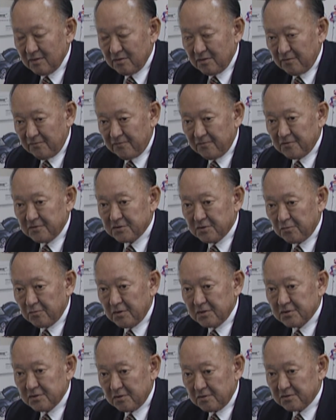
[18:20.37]
first
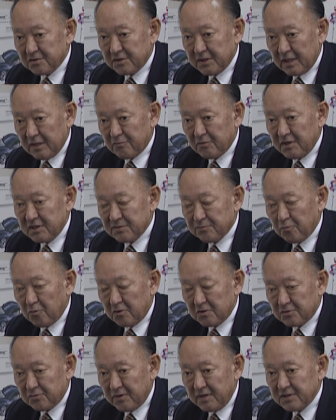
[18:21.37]
original Stingray
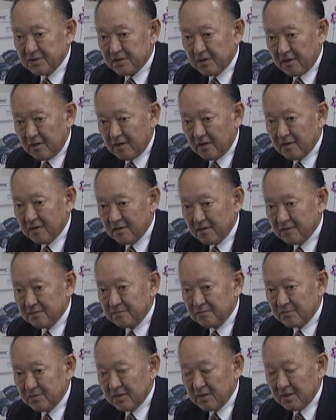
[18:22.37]
sports race car.
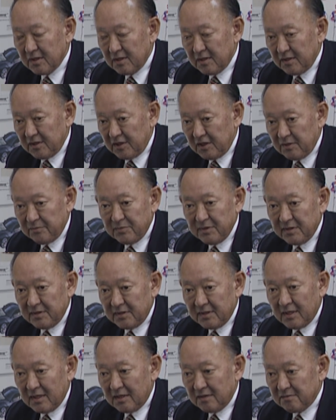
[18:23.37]
It had
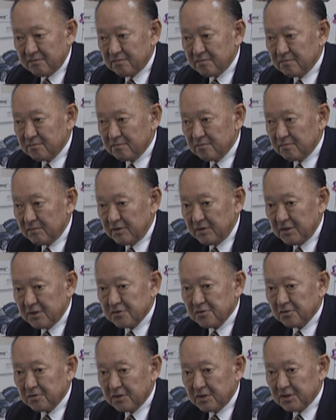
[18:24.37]
been,
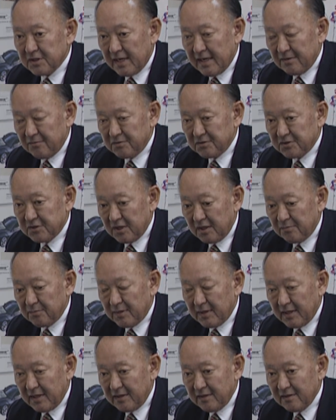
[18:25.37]
initial design was done
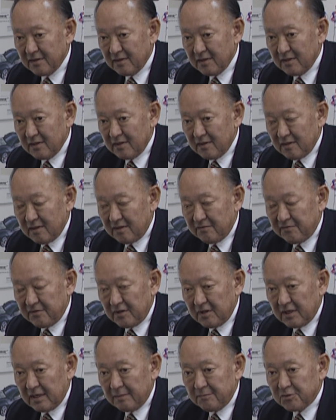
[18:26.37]
by a
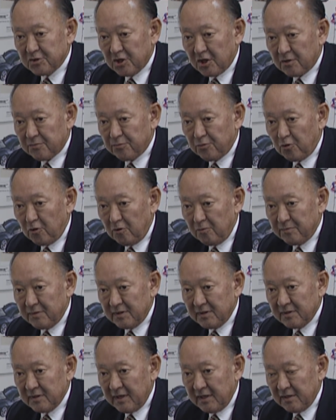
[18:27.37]
fellow named Chuck
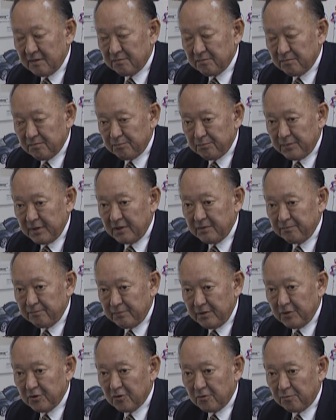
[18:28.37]
Pullman and
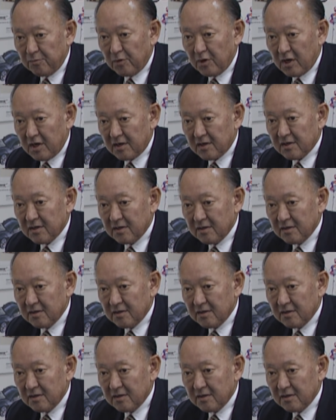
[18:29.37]
Peter Brock,